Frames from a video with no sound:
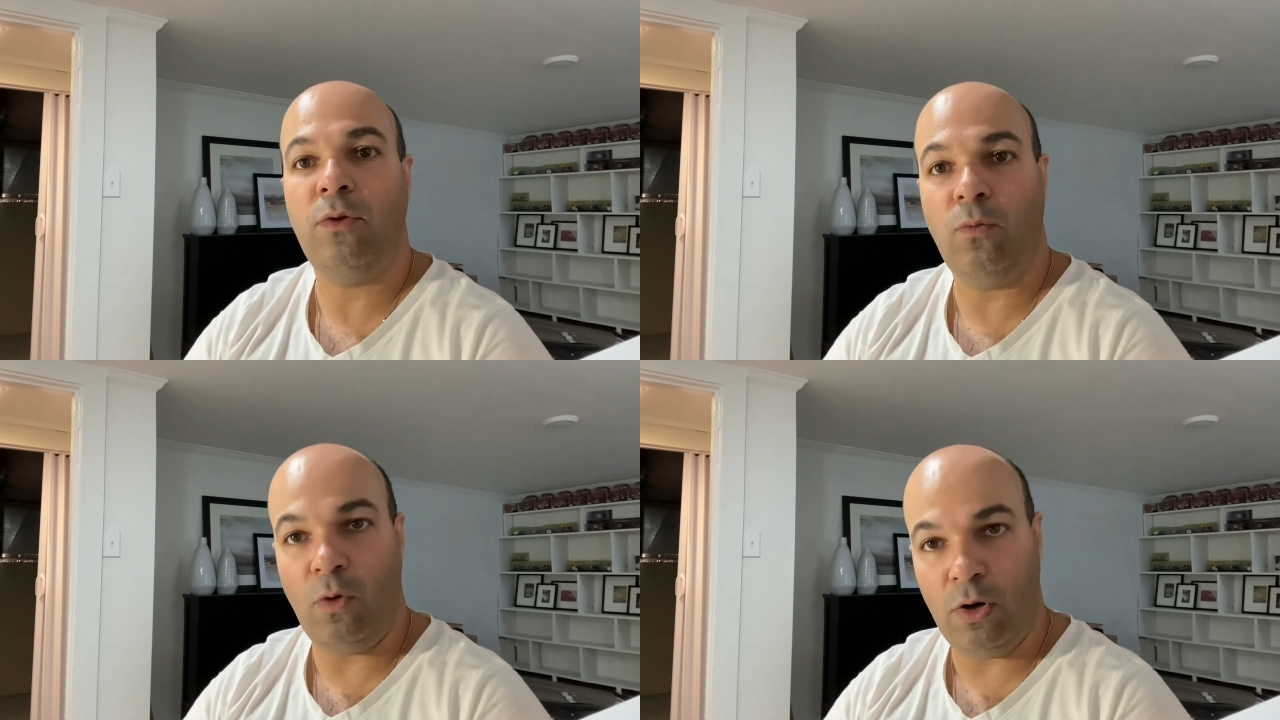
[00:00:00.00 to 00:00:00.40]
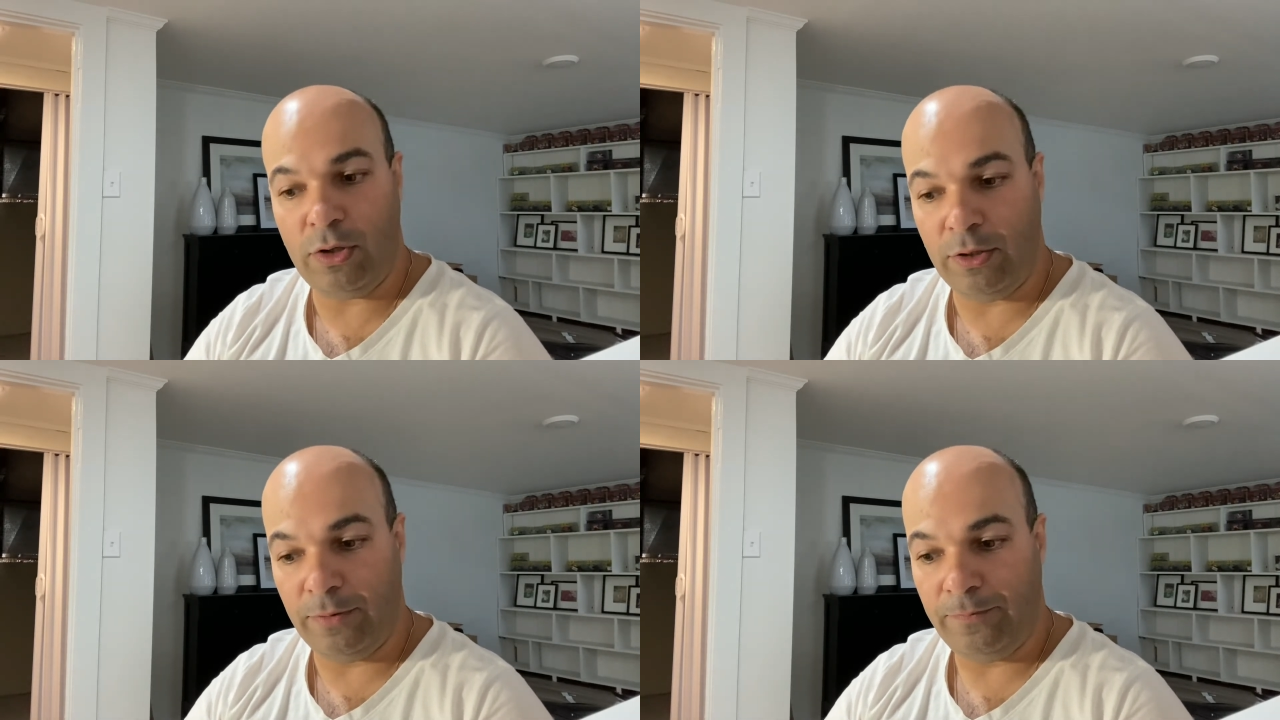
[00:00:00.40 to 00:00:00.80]

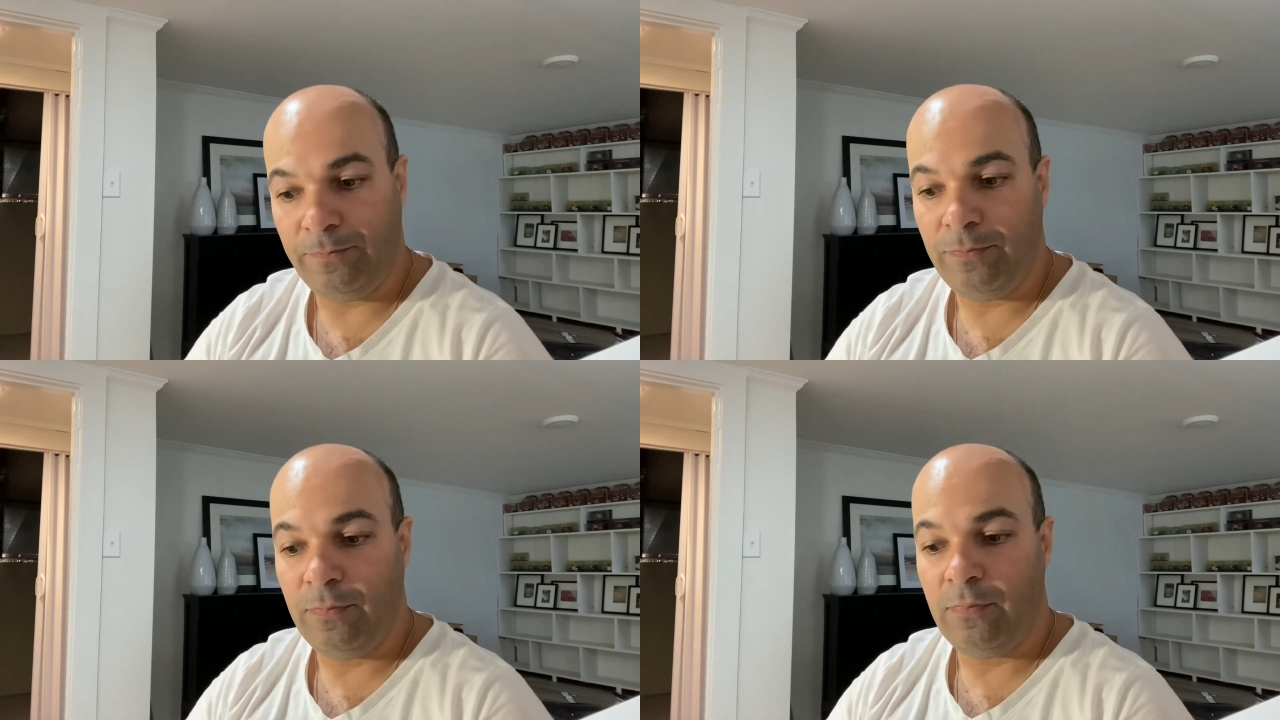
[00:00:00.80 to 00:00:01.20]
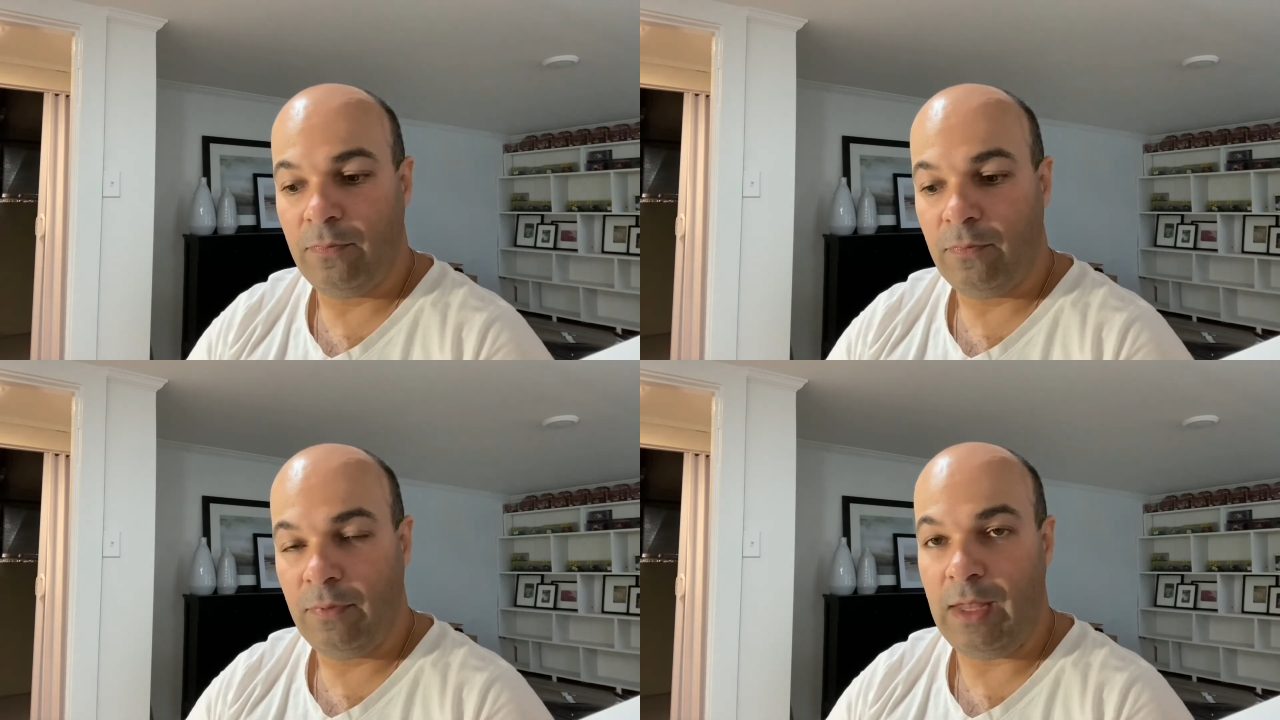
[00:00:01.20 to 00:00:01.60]
water
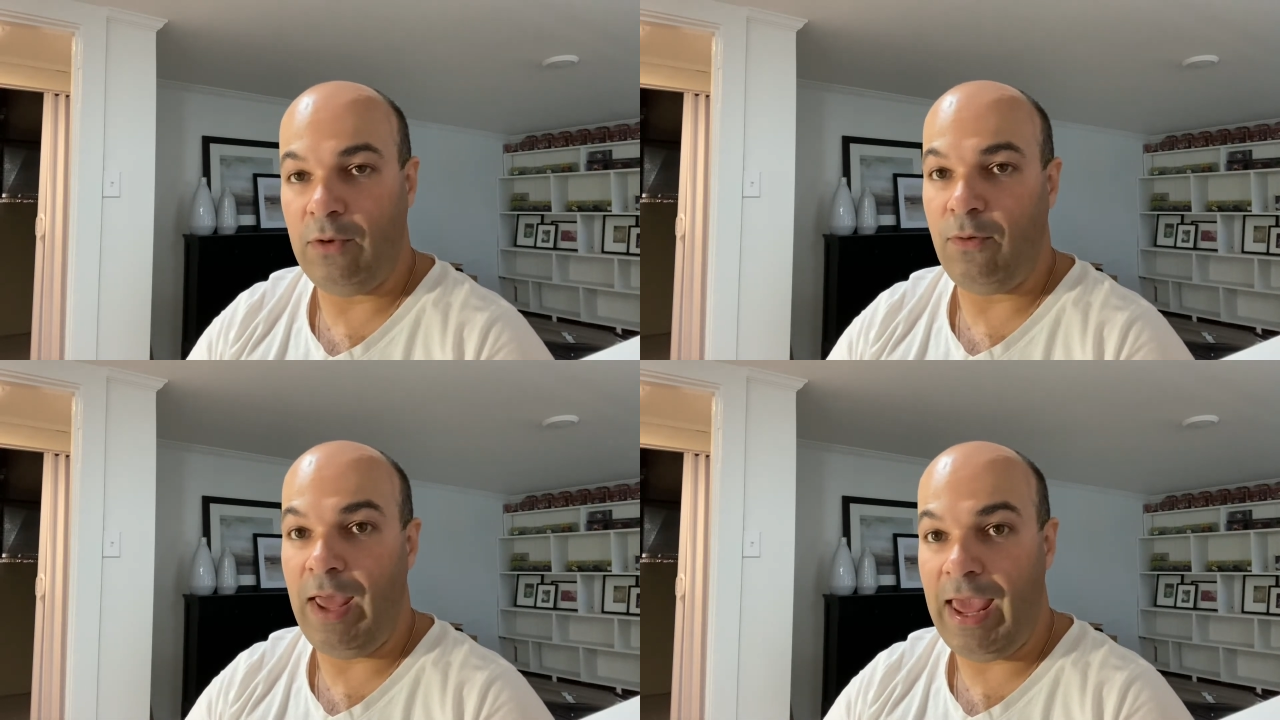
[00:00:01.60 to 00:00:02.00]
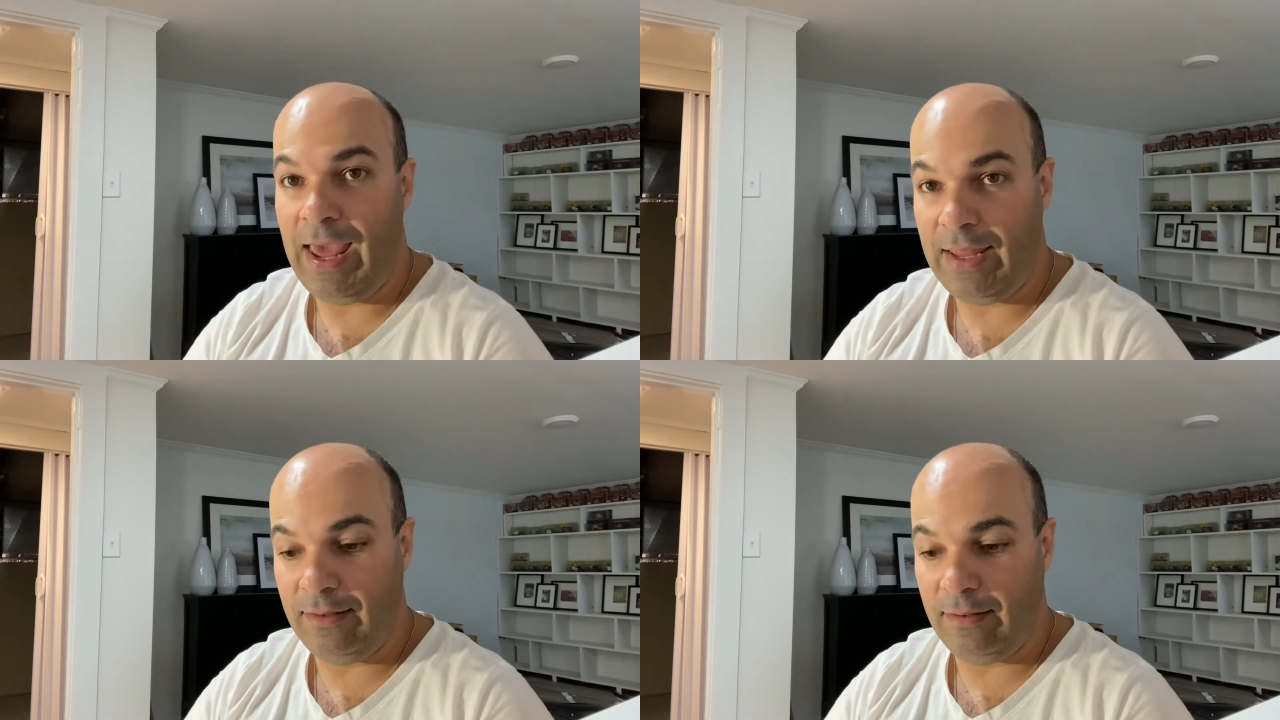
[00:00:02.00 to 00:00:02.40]
that you
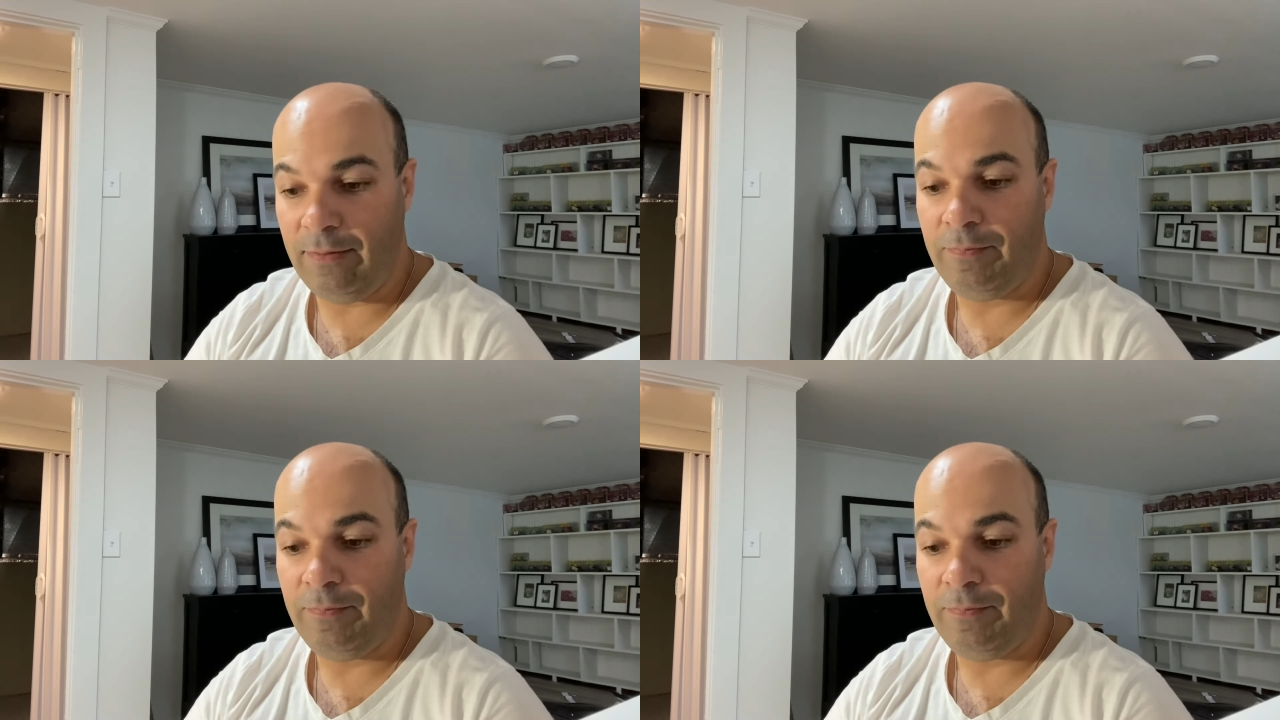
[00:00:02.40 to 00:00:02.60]
add,